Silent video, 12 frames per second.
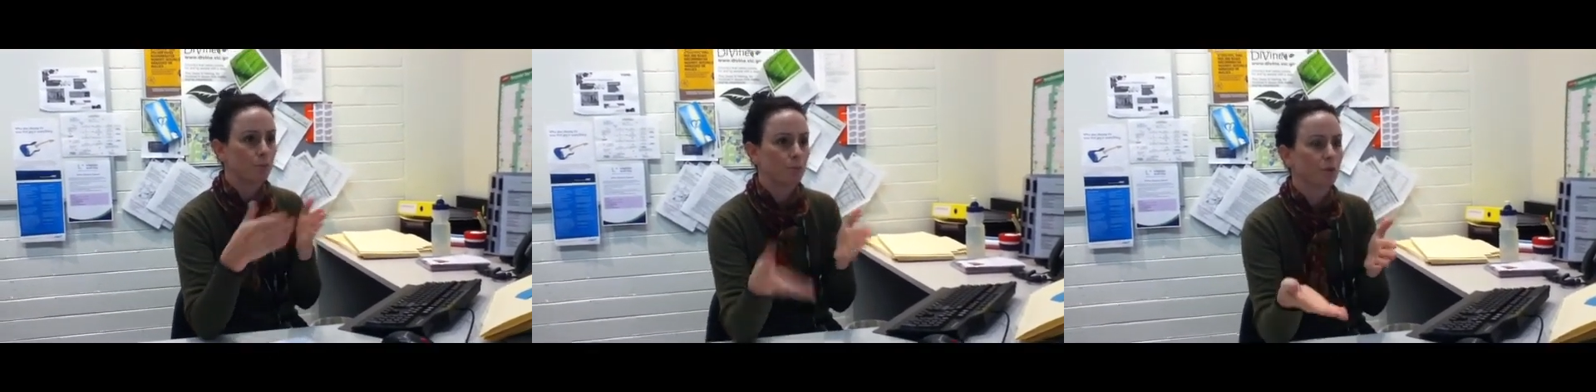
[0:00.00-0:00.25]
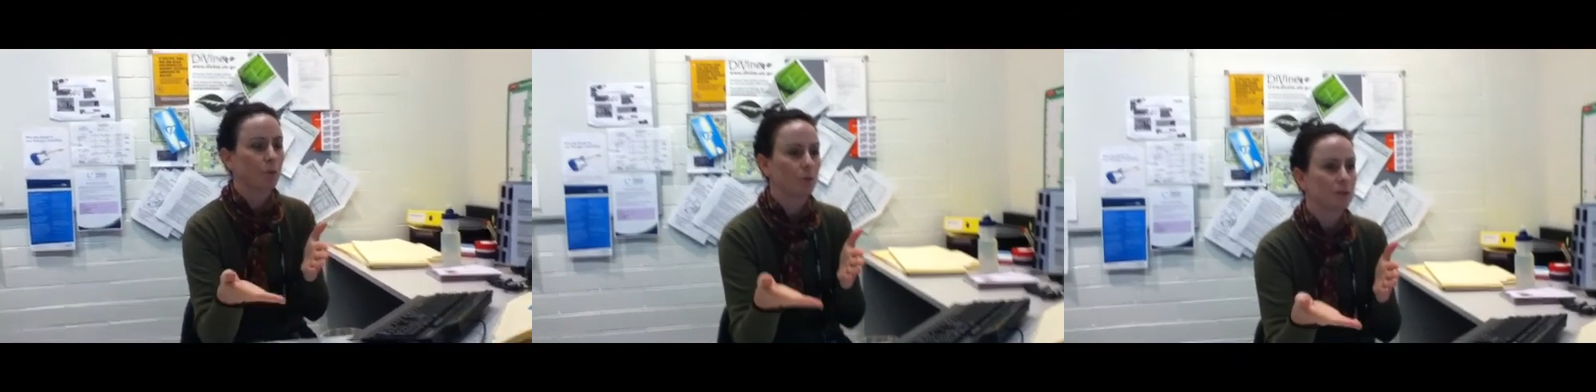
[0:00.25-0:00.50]

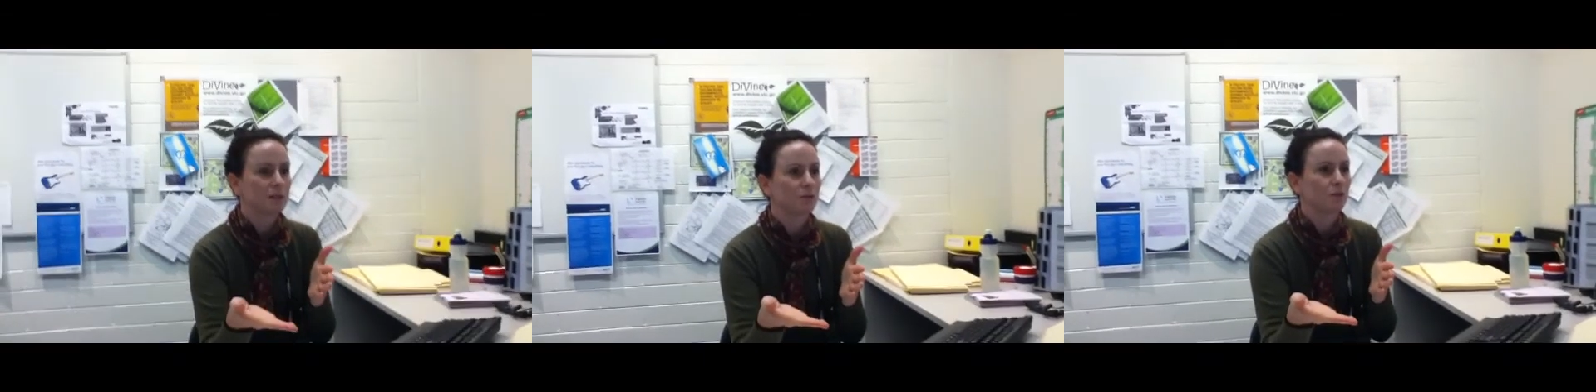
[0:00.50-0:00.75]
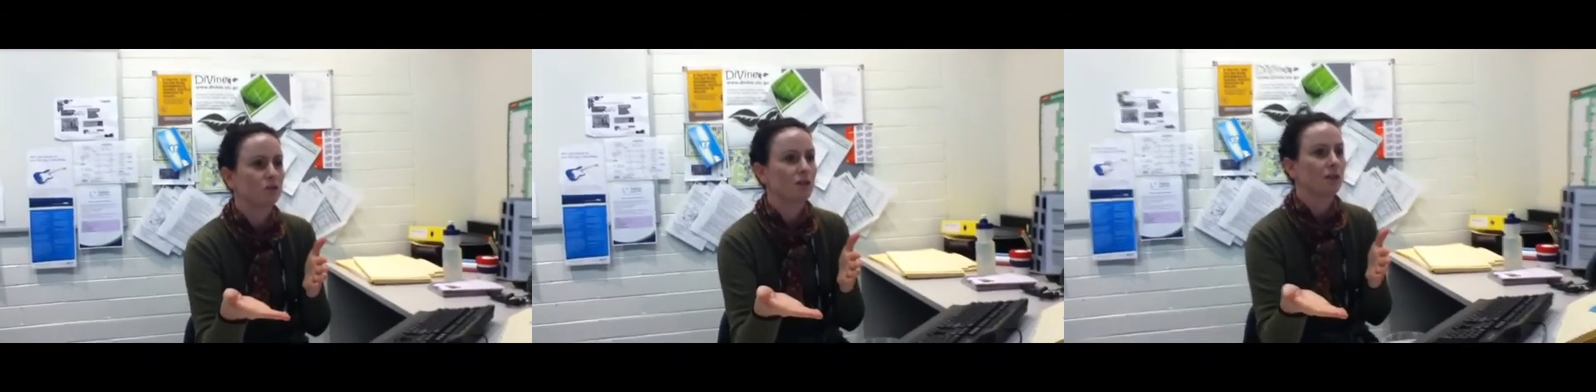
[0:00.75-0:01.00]
So once they've
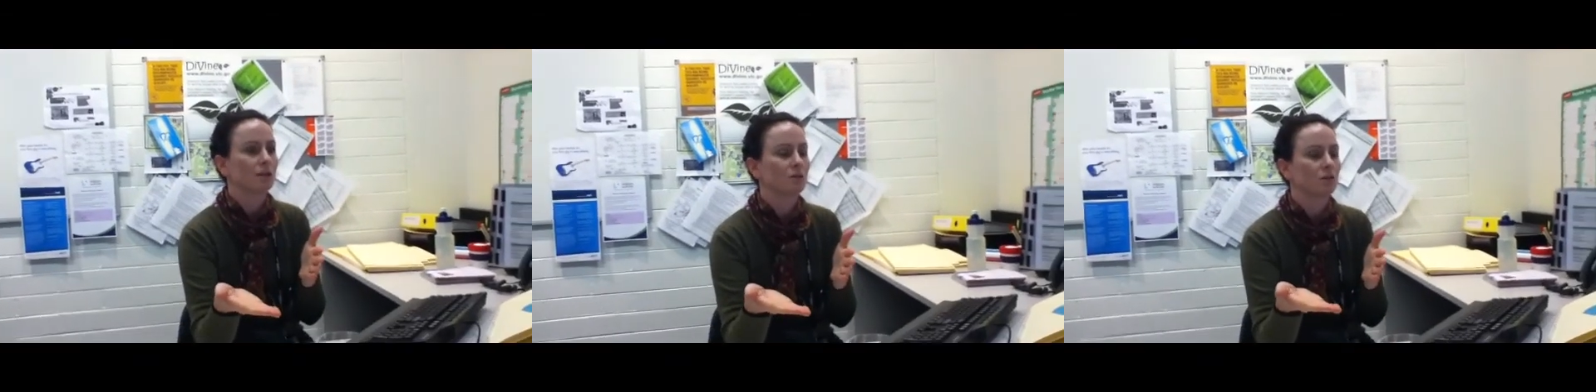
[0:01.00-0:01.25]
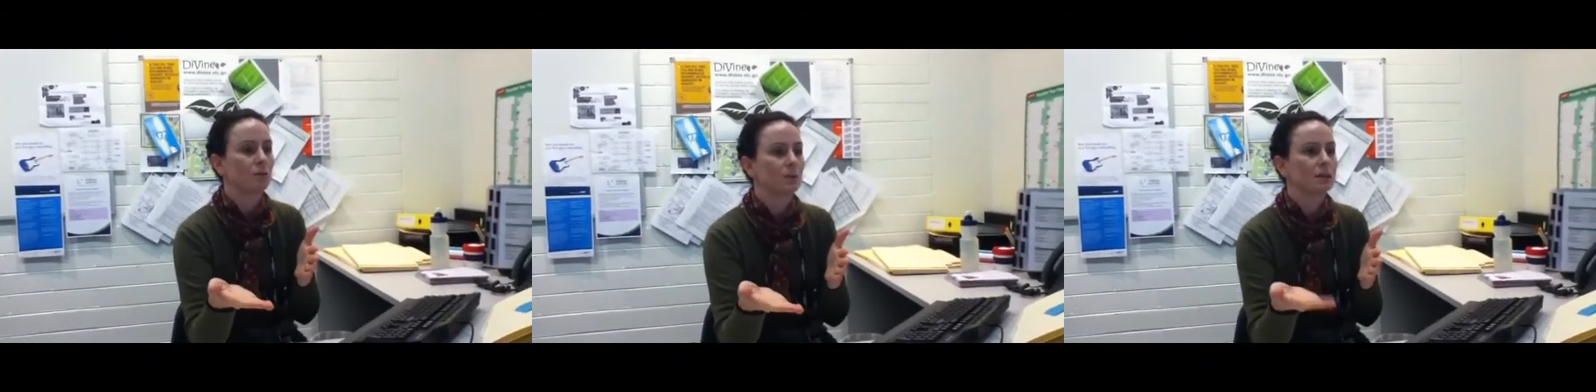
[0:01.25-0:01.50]
got to their
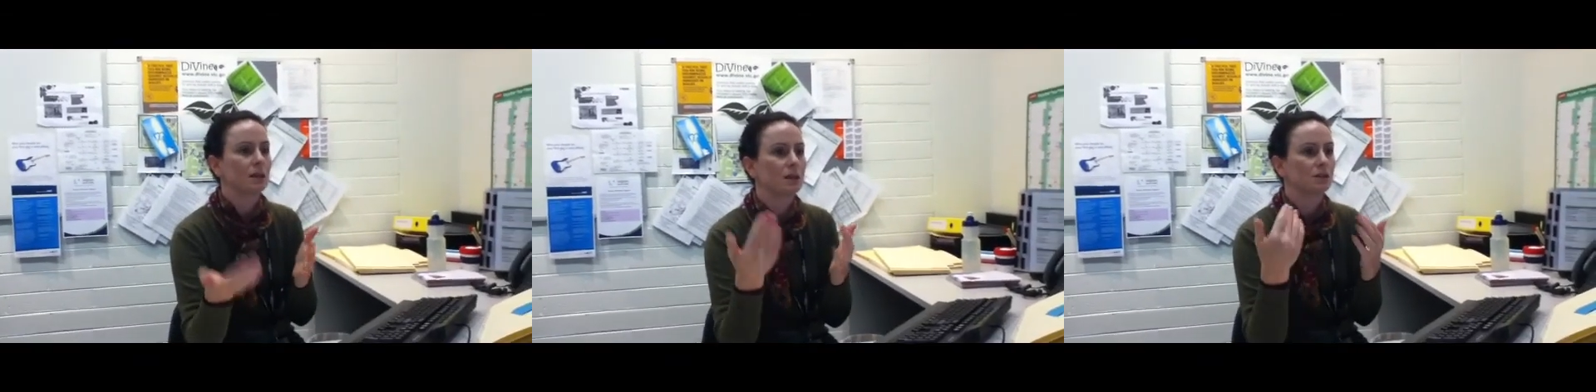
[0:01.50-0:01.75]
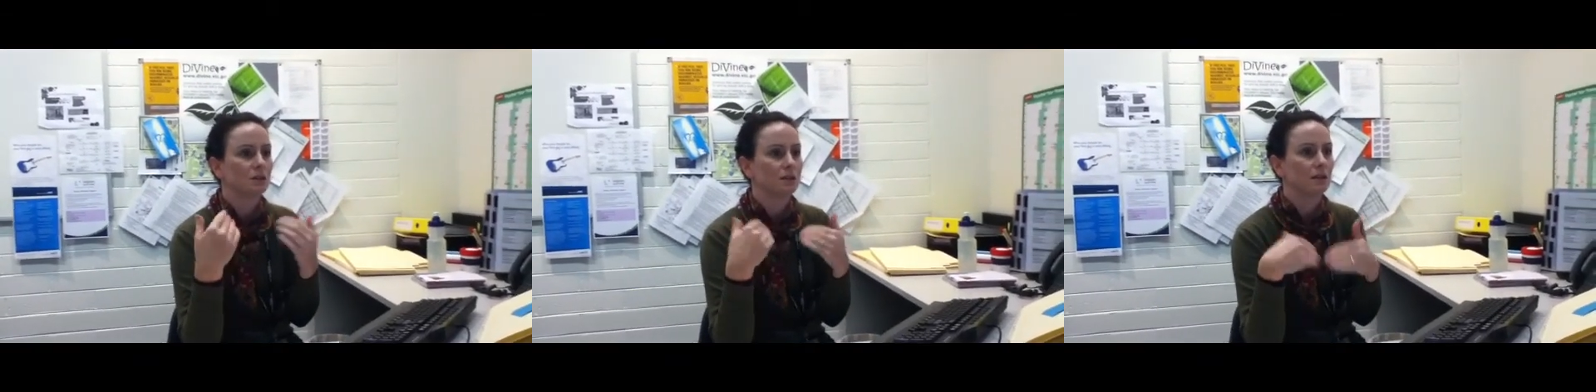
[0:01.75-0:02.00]

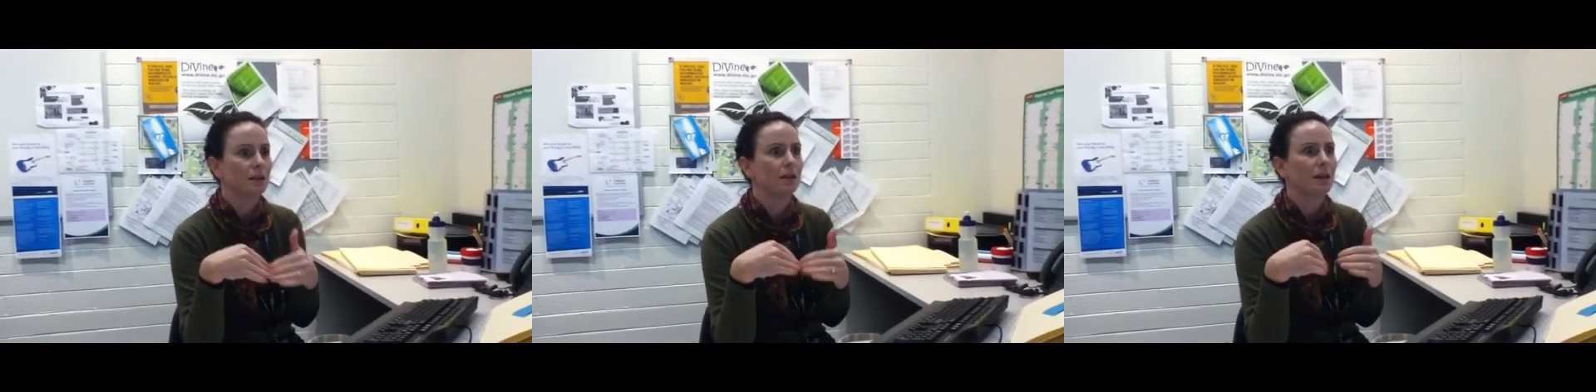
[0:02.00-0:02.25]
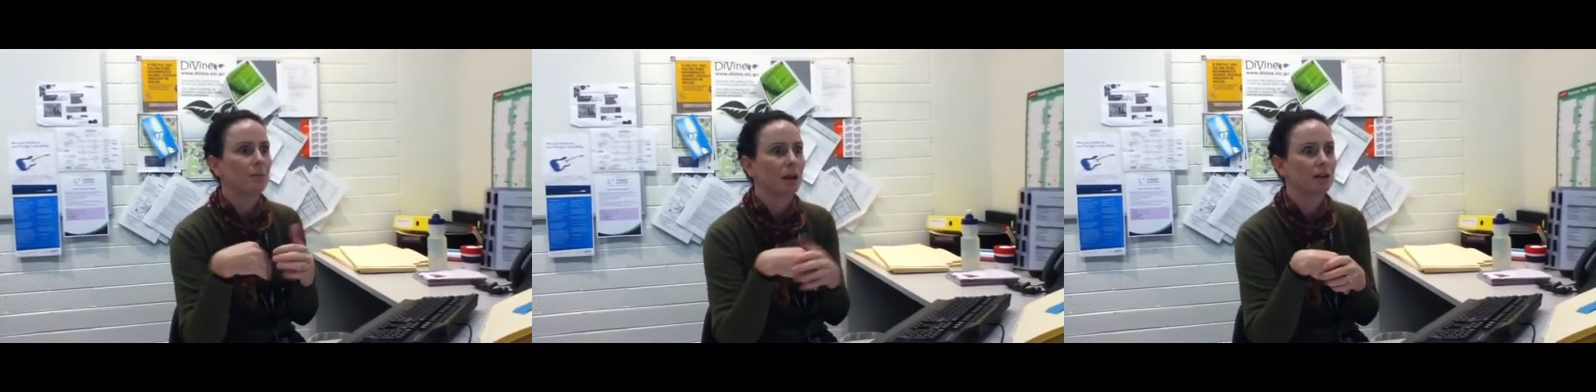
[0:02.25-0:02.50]
documentation, then
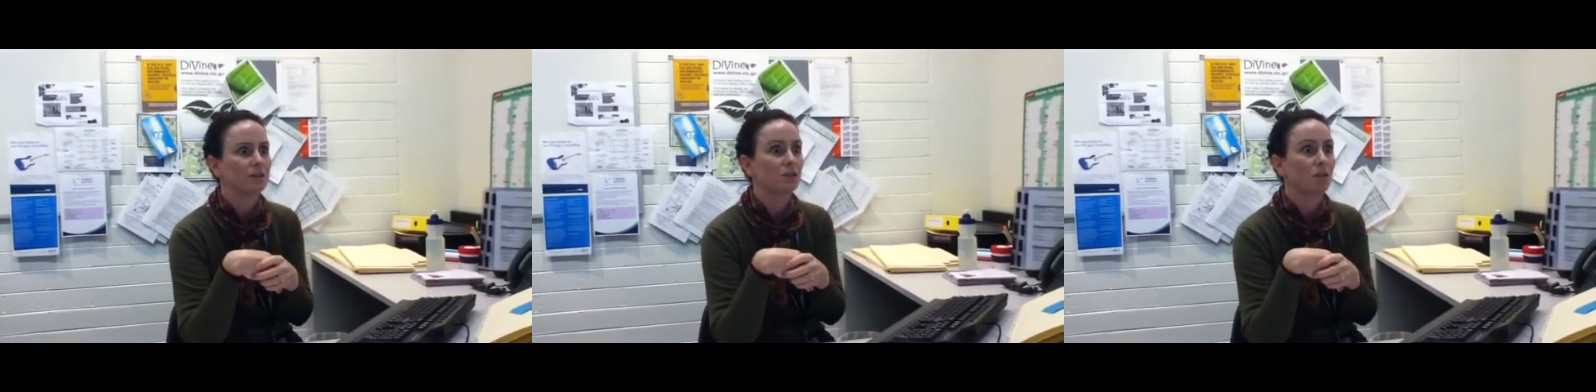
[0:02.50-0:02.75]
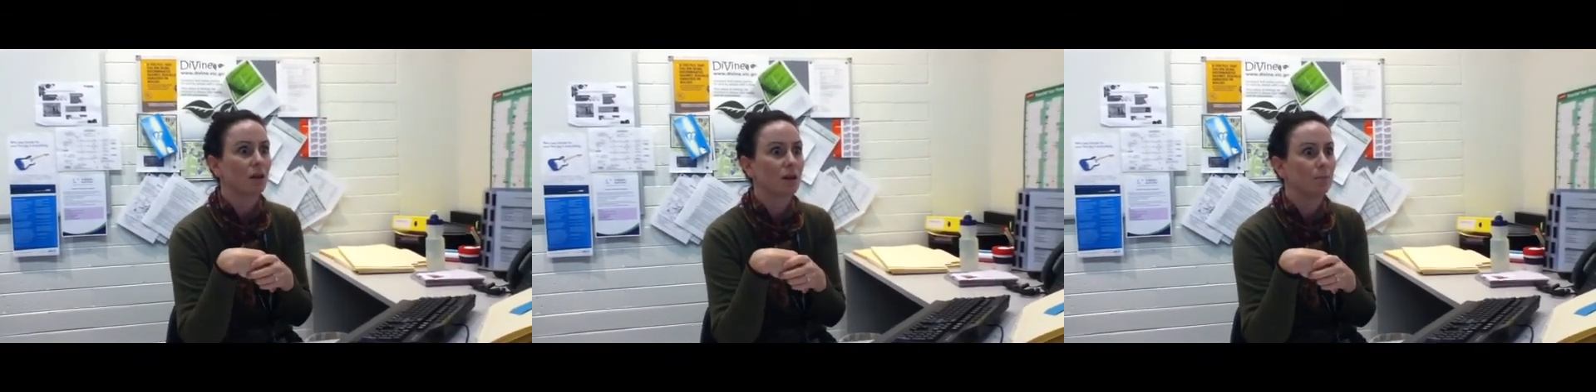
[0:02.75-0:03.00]
they make a
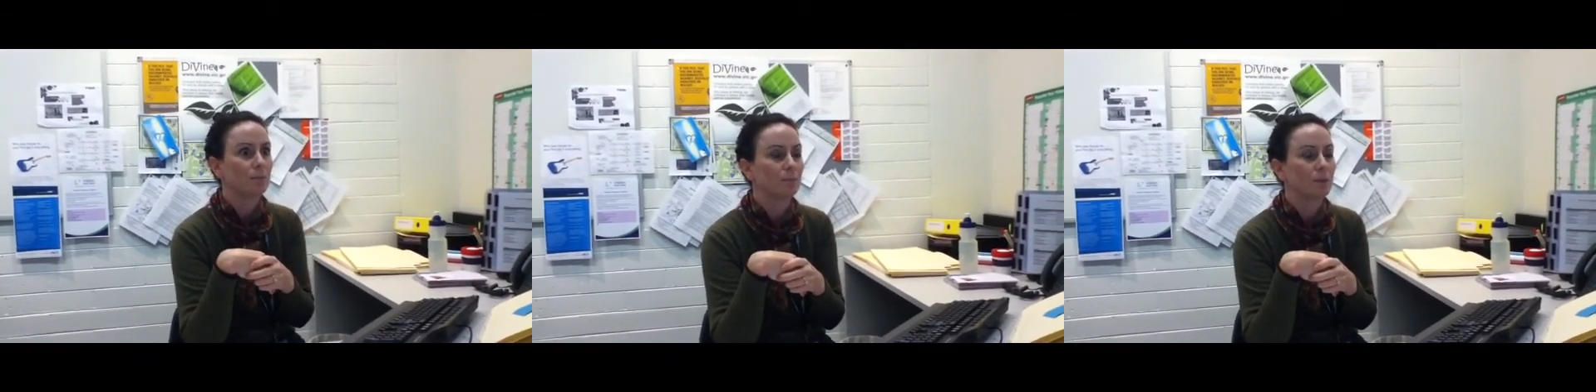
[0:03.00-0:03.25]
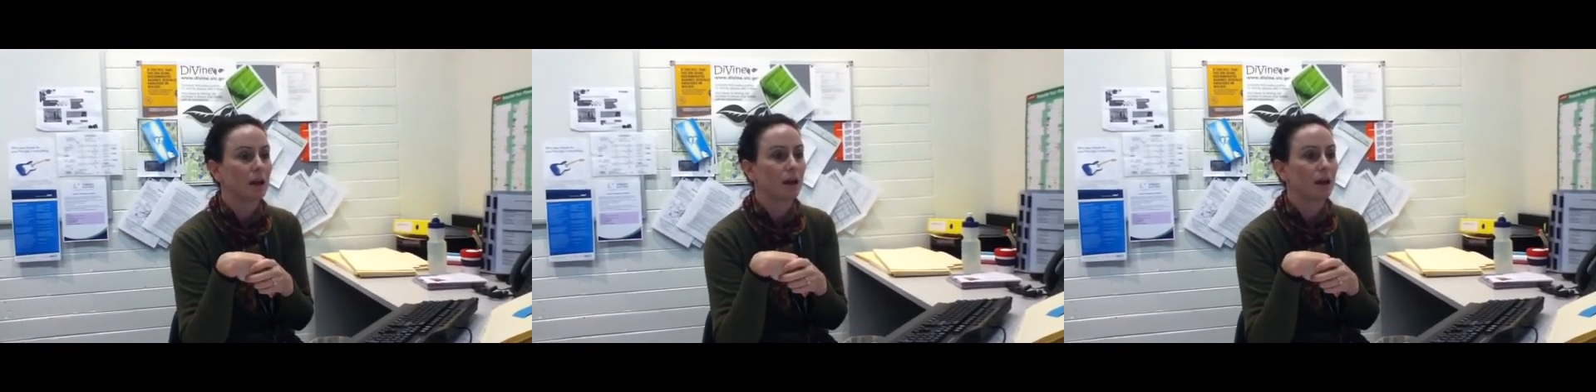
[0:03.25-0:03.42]
time